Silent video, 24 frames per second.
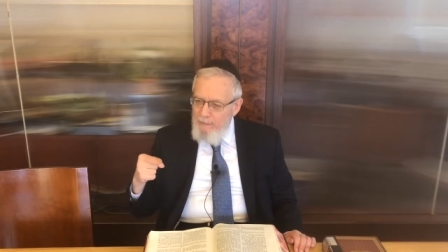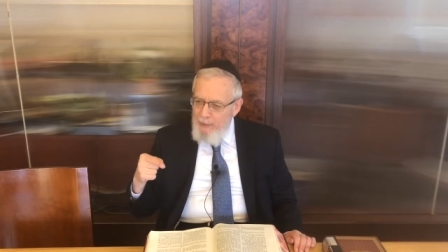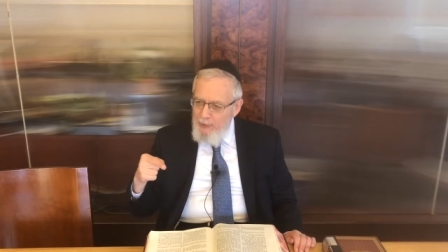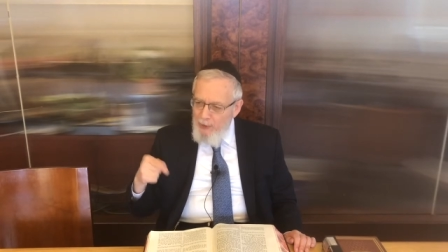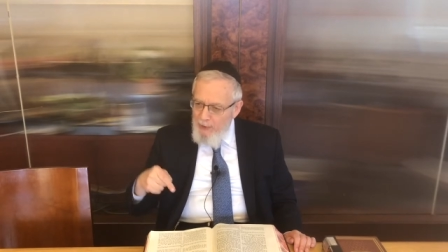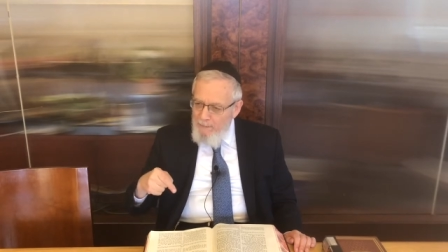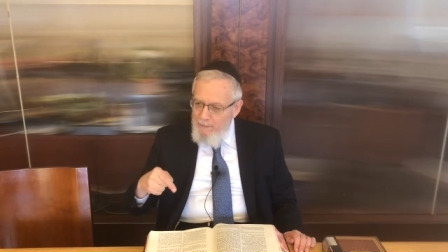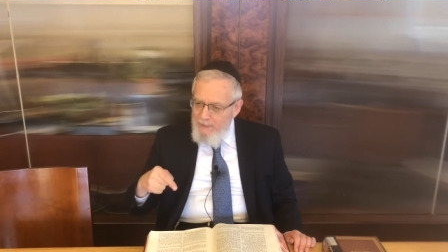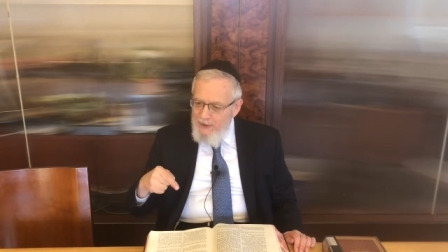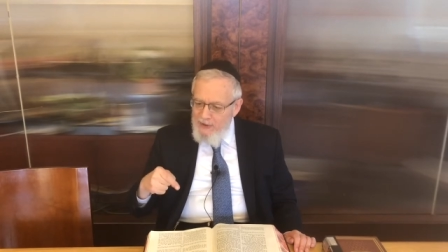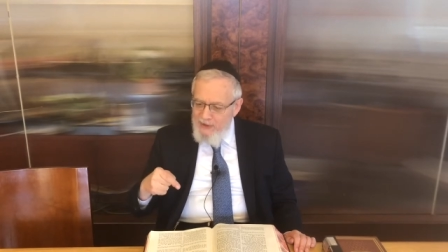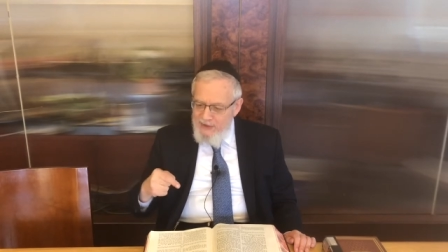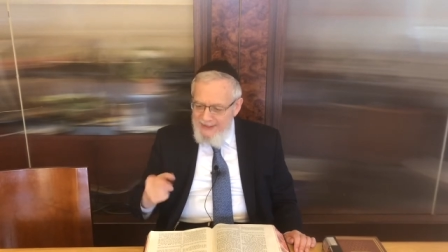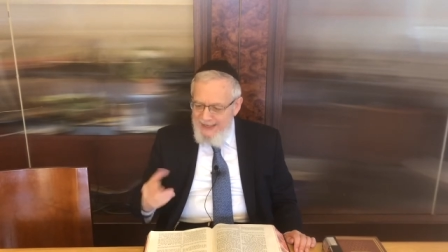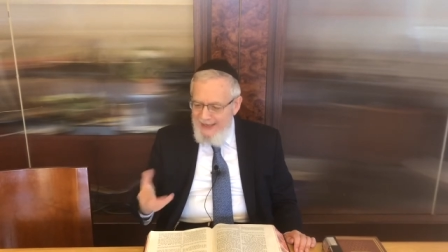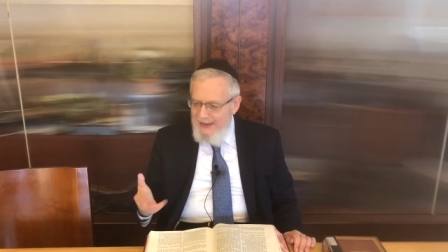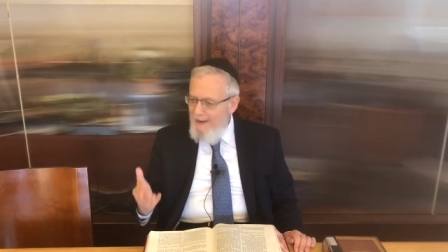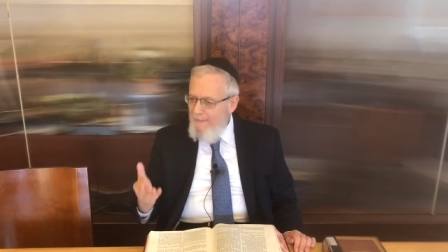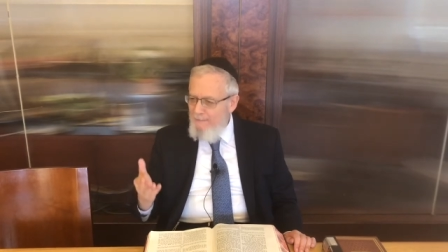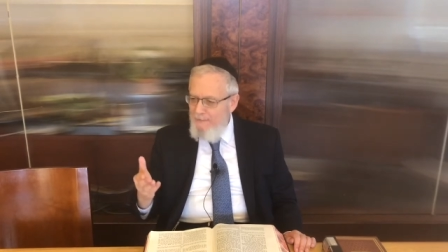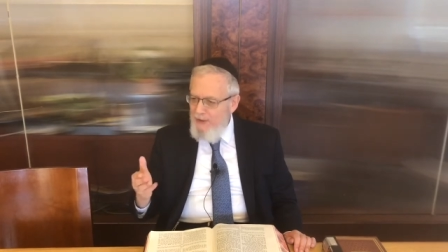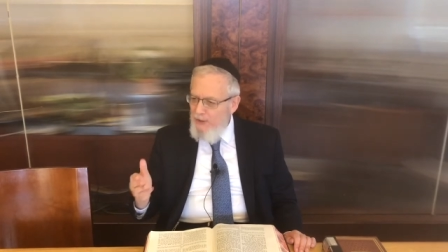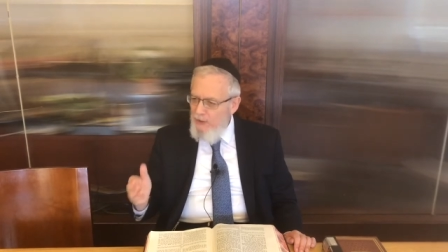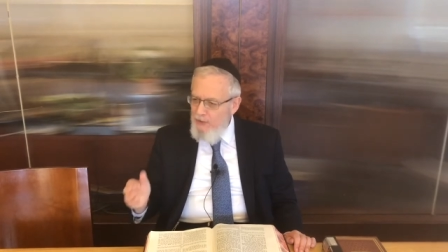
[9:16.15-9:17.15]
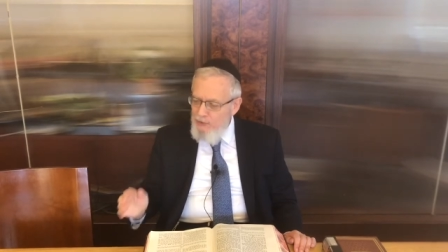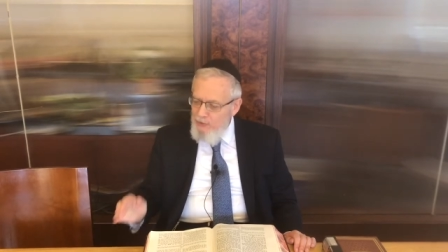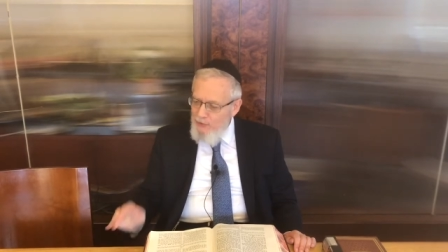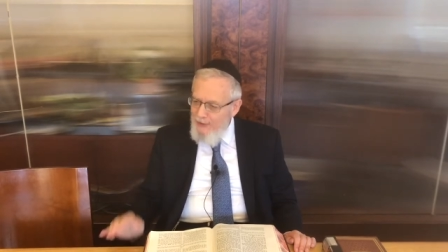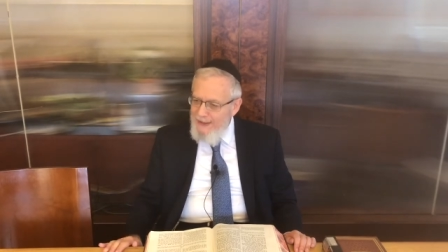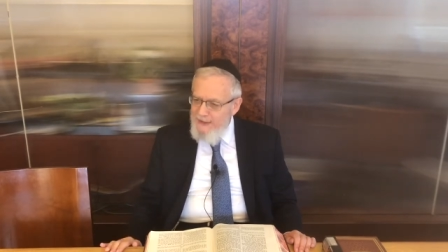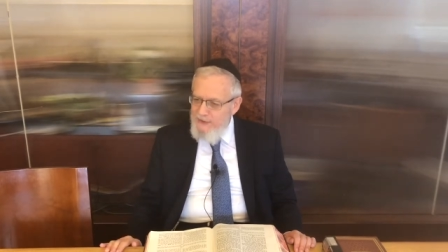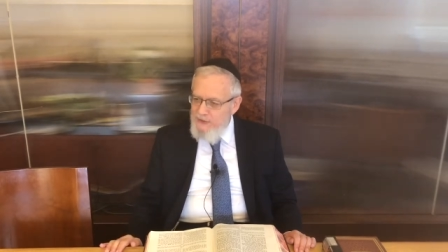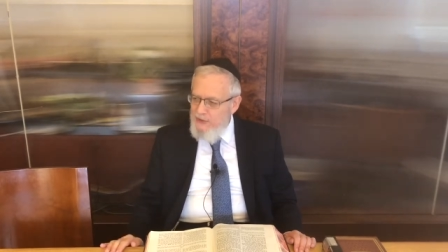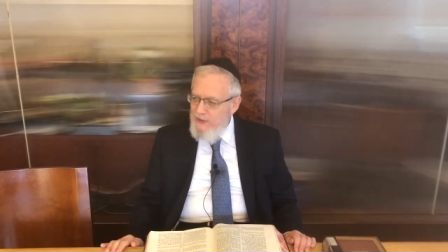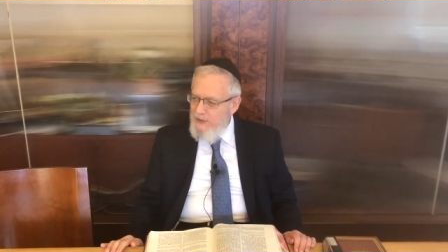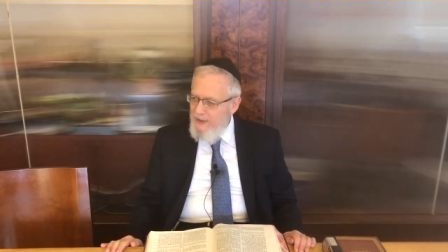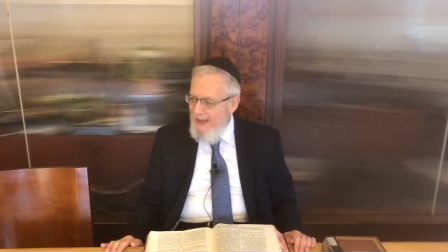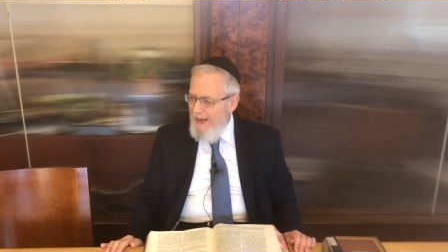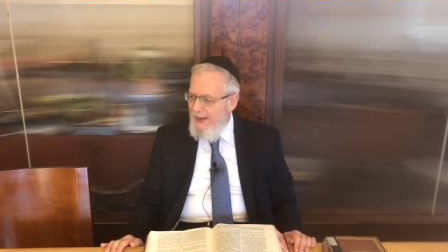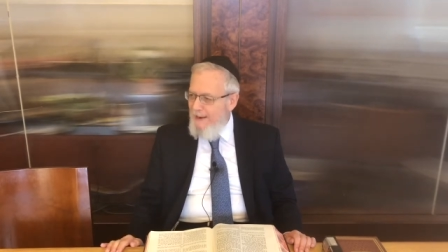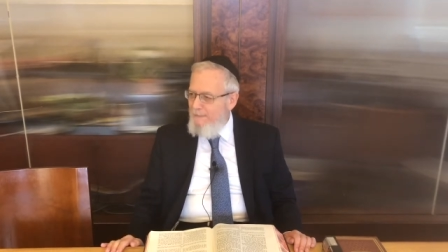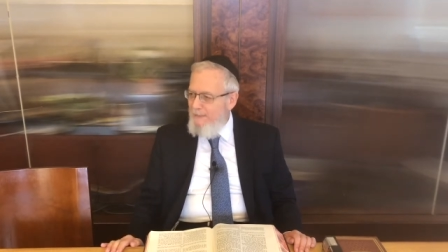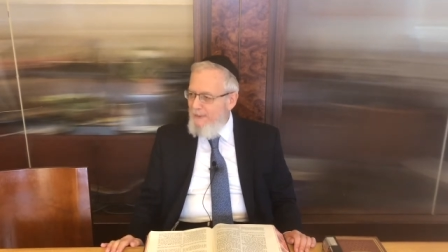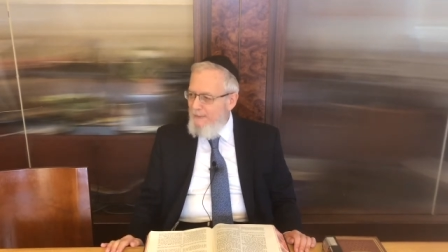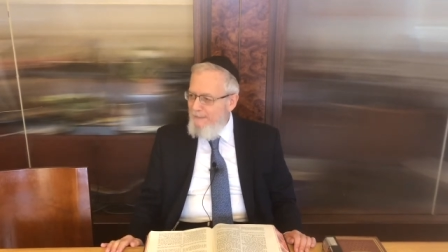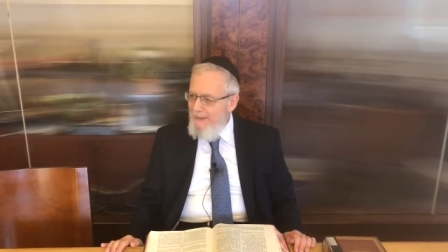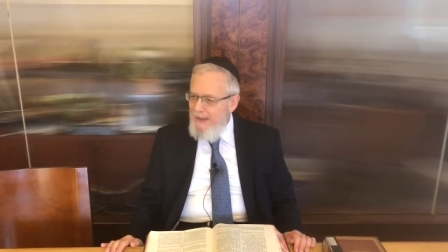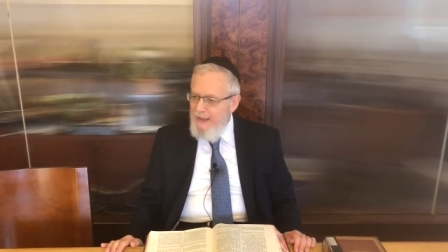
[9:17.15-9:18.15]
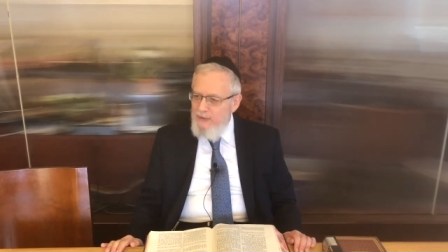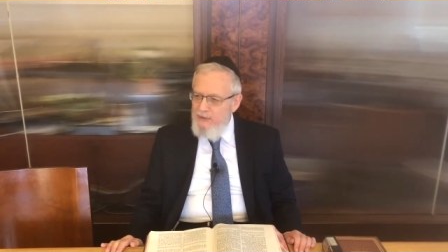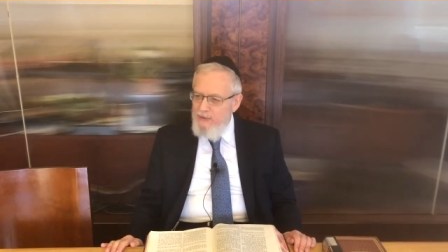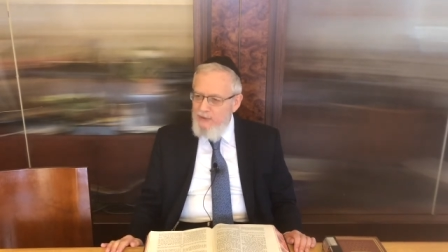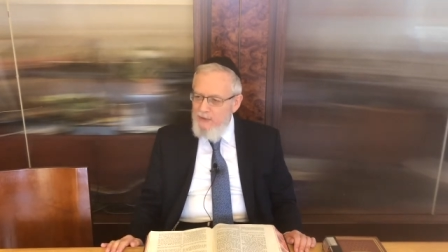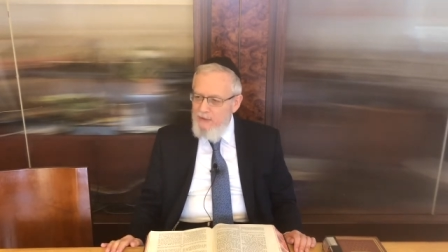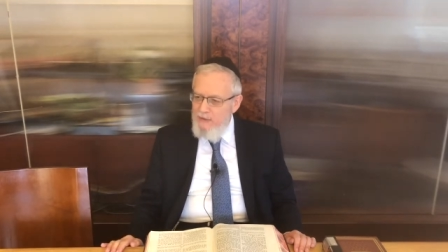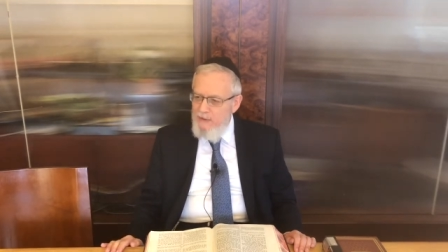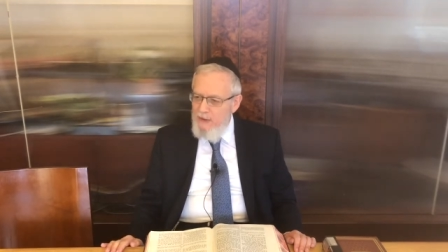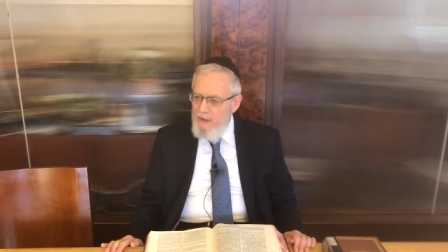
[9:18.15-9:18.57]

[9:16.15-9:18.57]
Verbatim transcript: purpose cannot be addressed, cannot be met.